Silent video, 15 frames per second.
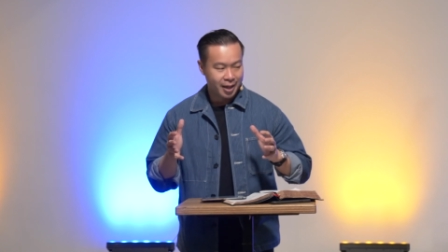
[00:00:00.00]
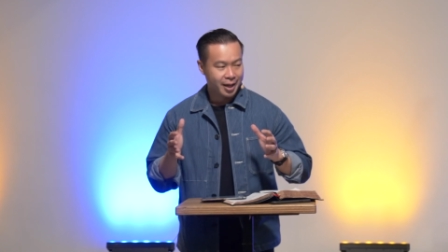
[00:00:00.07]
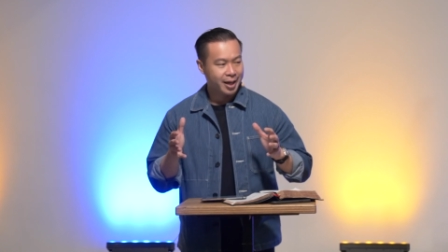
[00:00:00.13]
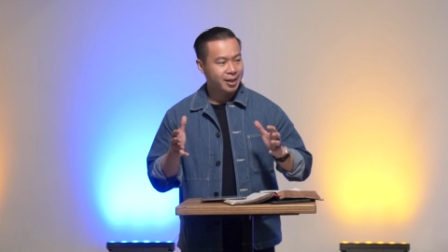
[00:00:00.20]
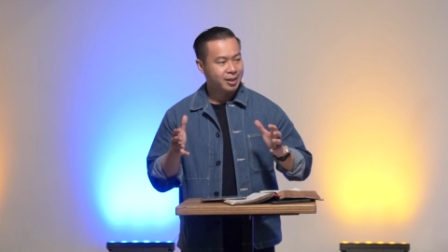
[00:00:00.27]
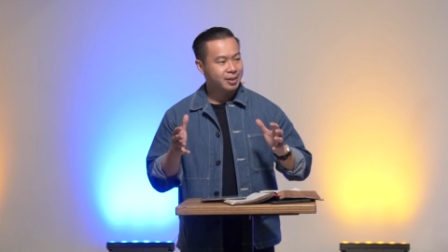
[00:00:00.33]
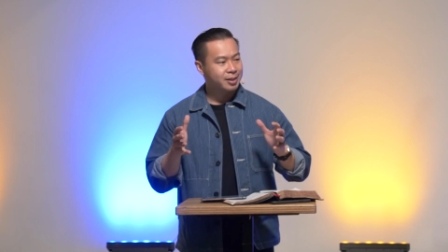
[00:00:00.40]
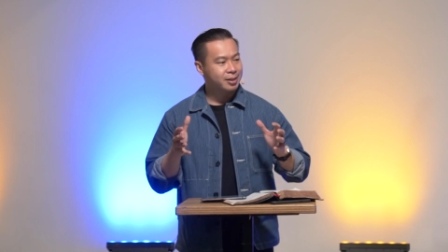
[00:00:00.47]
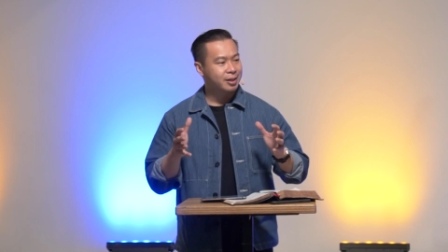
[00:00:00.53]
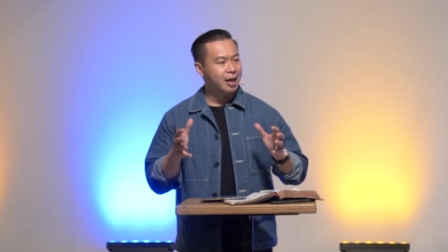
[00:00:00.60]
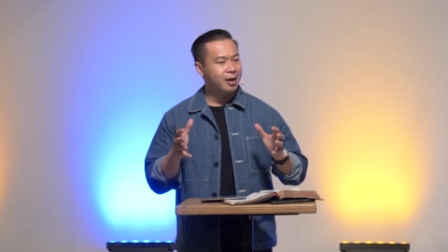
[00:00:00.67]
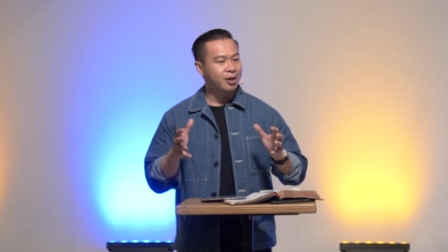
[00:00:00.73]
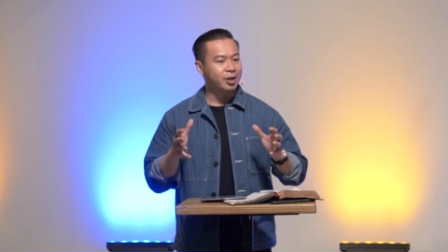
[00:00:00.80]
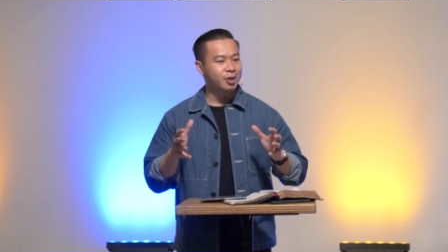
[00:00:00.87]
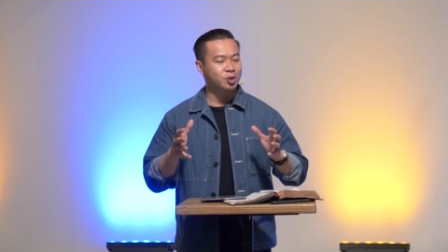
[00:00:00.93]
it
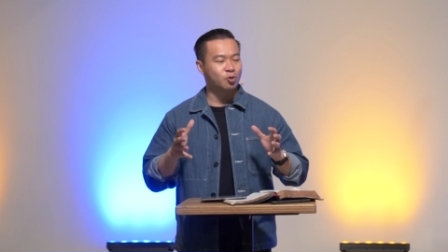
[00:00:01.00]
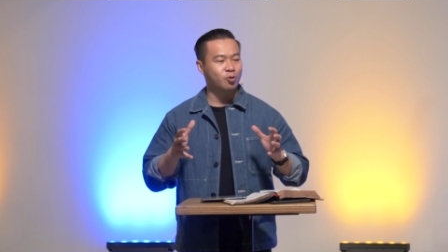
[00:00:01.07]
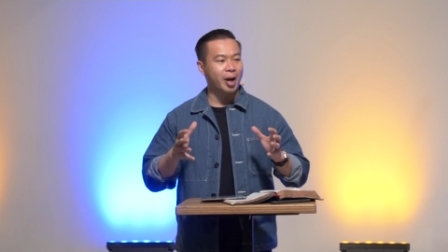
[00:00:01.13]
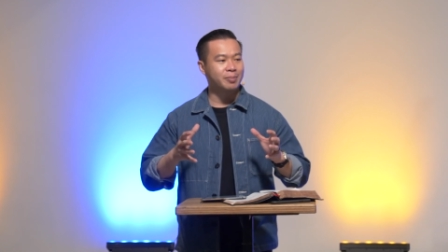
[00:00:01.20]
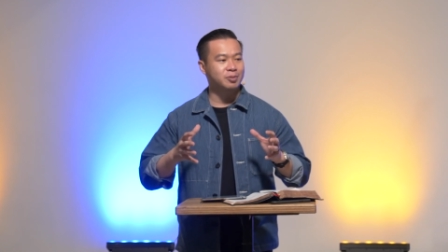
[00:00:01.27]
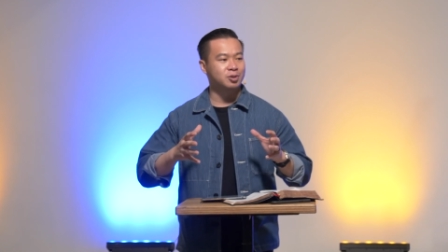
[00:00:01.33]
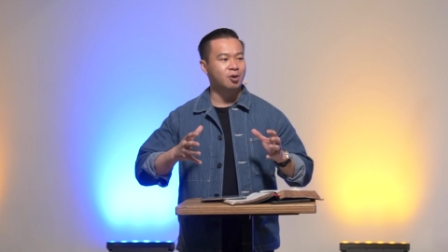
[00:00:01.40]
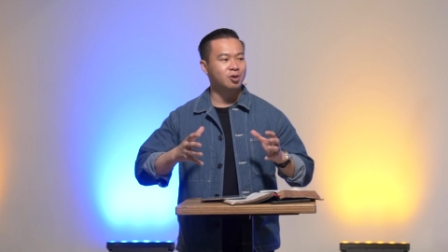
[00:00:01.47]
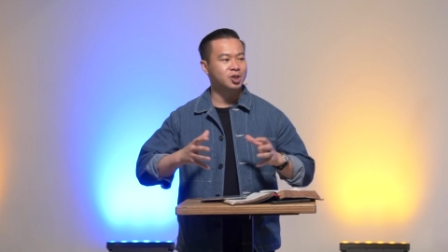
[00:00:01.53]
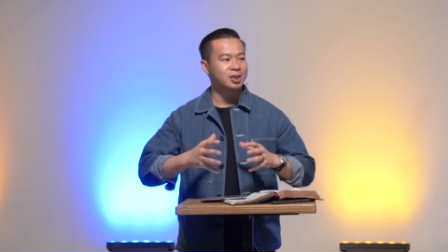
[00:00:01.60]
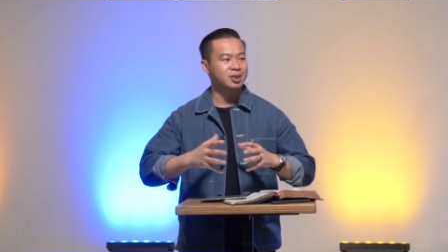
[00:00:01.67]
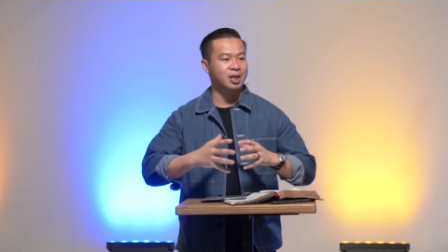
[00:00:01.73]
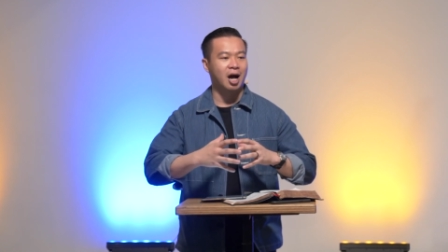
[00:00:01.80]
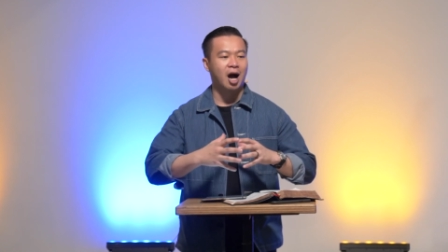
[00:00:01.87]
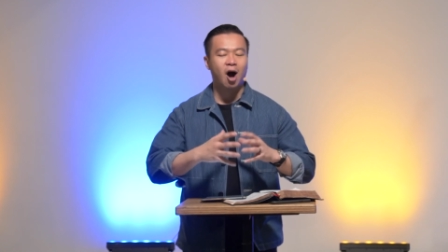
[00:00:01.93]
kind of describes not
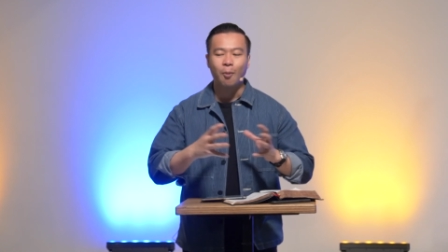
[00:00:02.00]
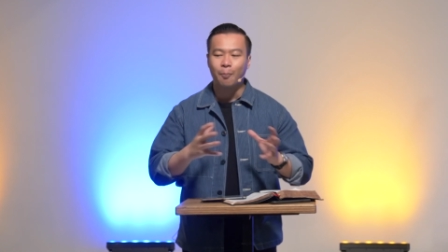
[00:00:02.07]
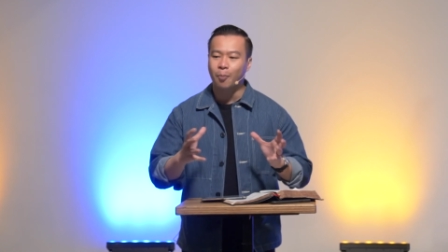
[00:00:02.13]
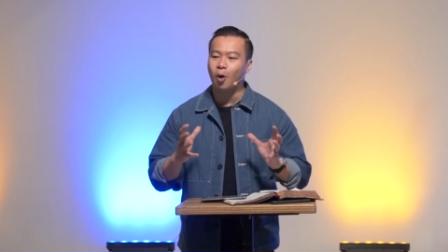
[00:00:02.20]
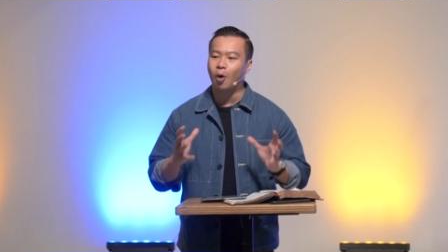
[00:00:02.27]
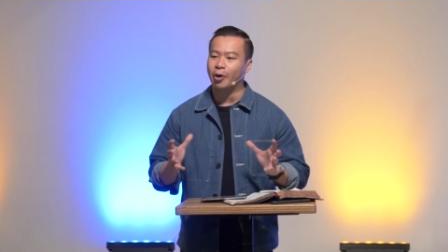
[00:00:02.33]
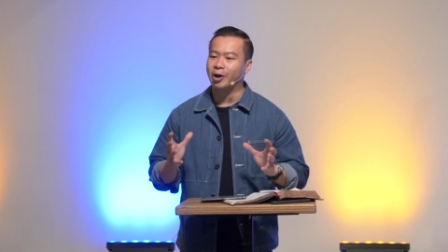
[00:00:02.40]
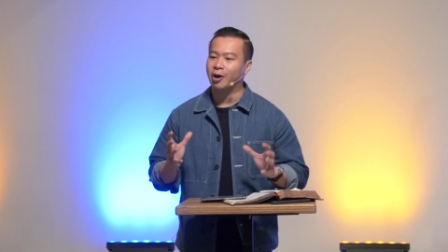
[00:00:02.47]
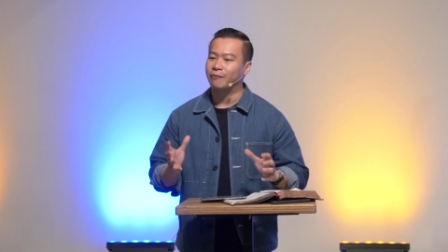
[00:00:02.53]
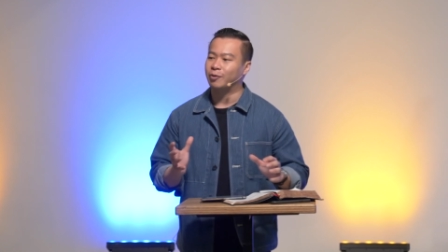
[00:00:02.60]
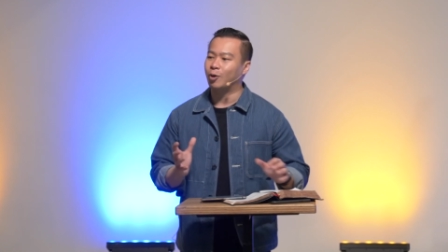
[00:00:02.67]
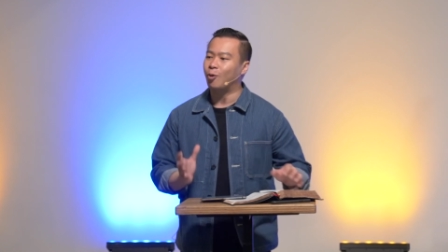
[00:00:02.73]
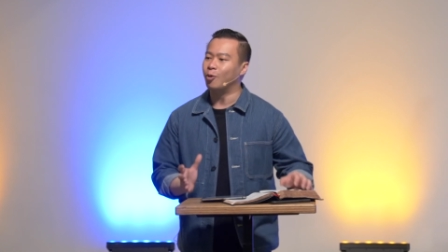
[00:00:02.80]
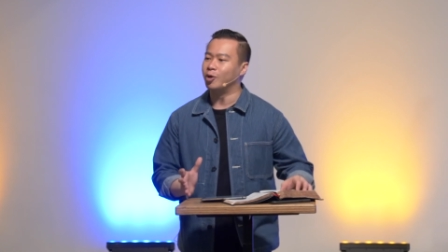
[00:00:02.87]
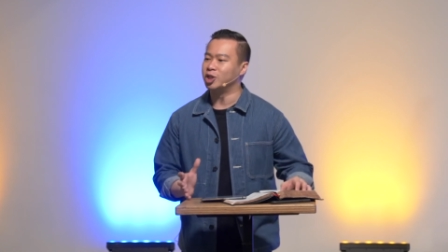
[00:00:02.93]
just the outpouring of
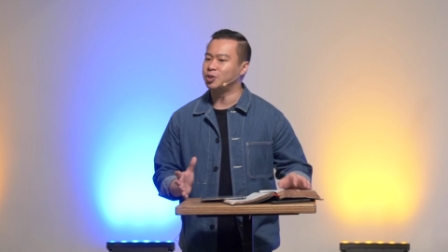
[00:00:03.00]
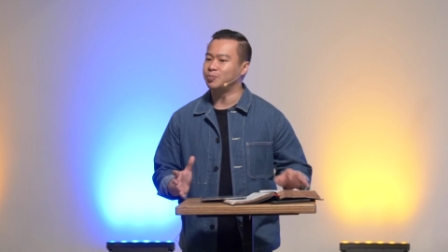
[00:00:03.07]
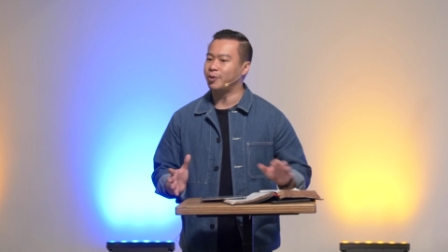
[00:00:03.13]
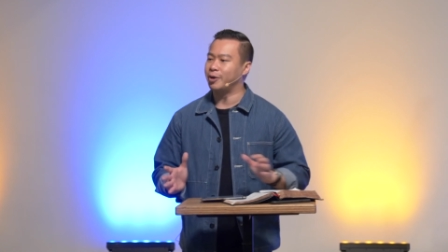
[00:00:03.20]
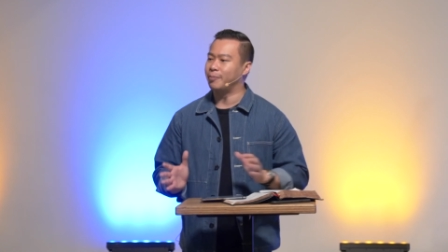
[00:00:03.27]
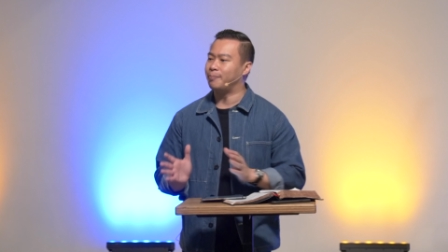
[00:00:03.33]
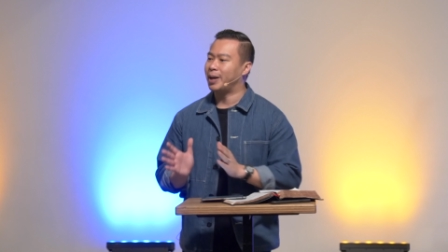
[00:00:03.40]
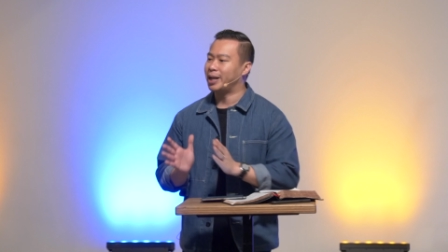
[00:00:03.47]
the Holy Spirit,